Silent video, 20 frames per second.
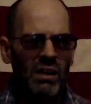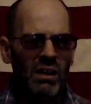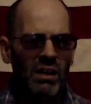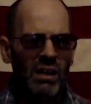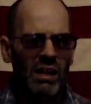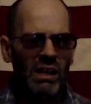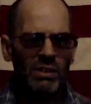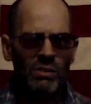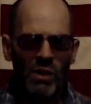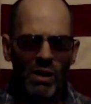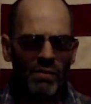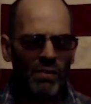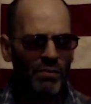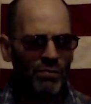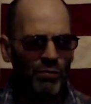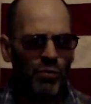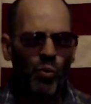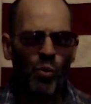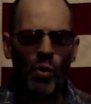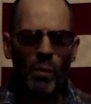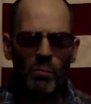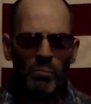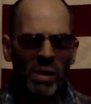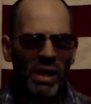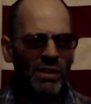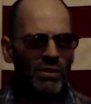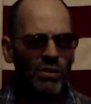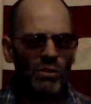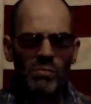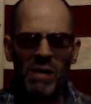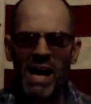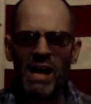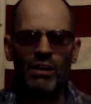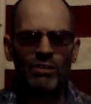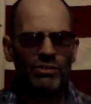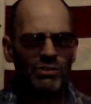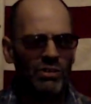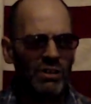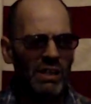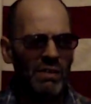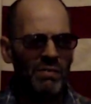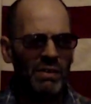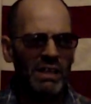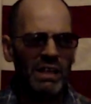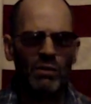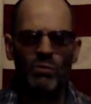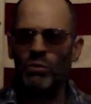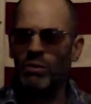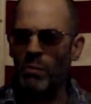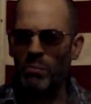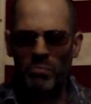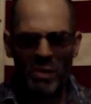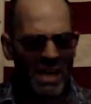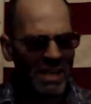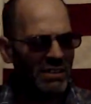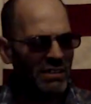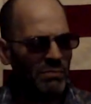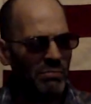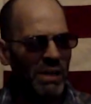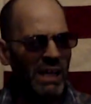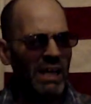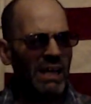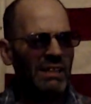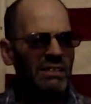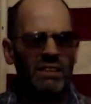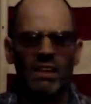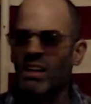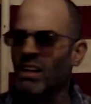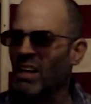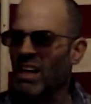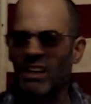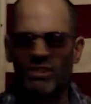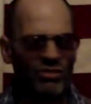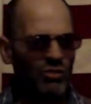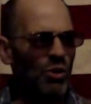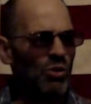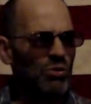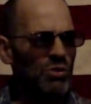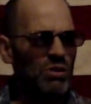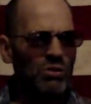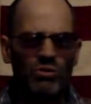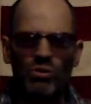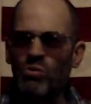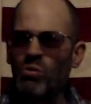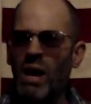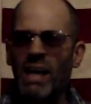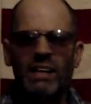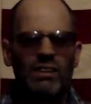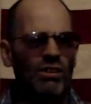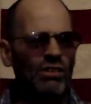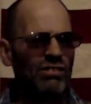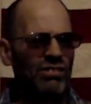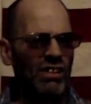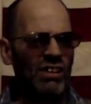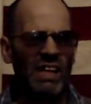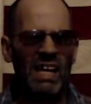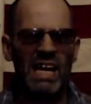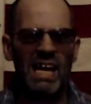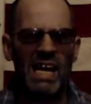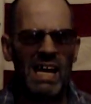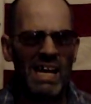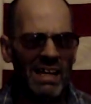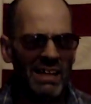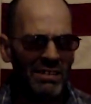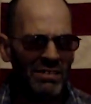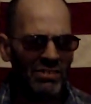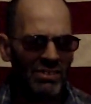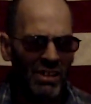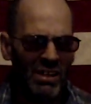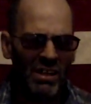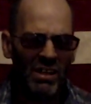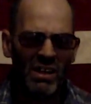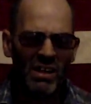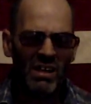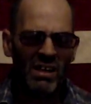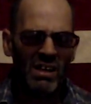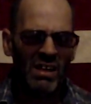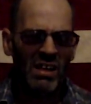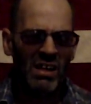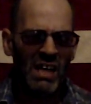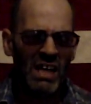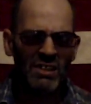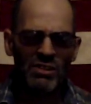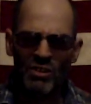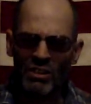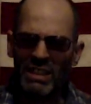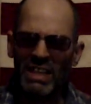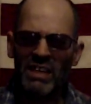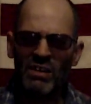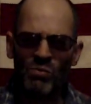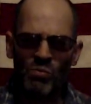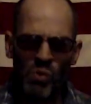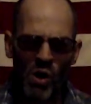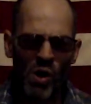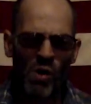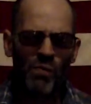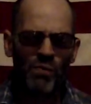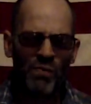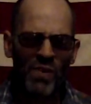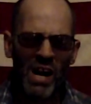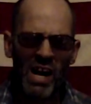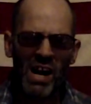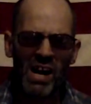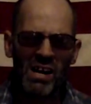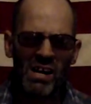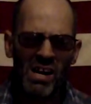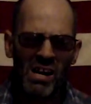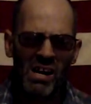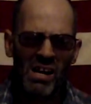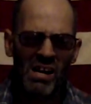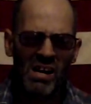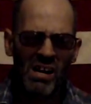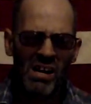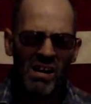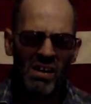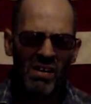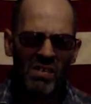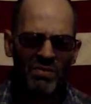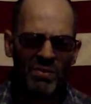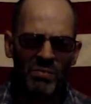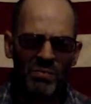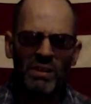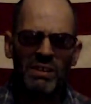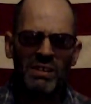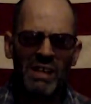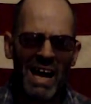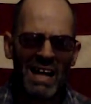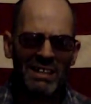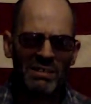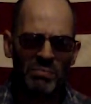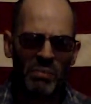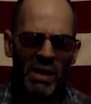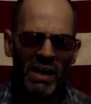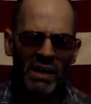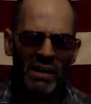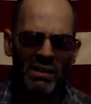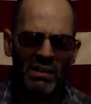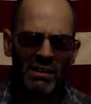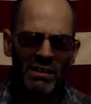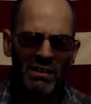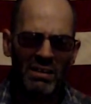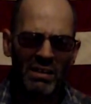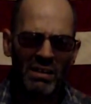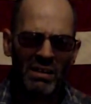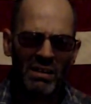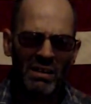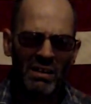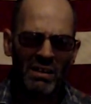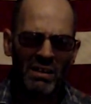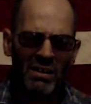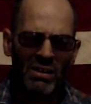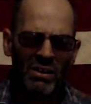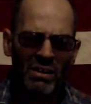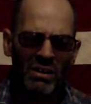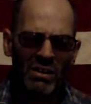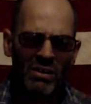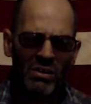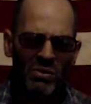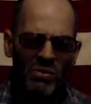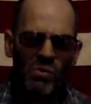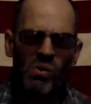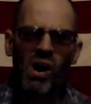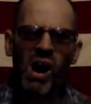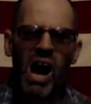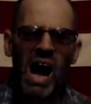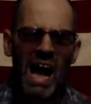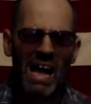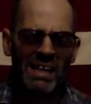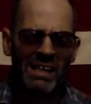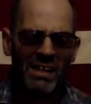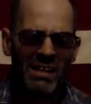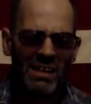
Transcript: And you have a 4-bedroom house you're living in with a basement, 2 acres of land, and you're getting welfare from the taxpayer. Why?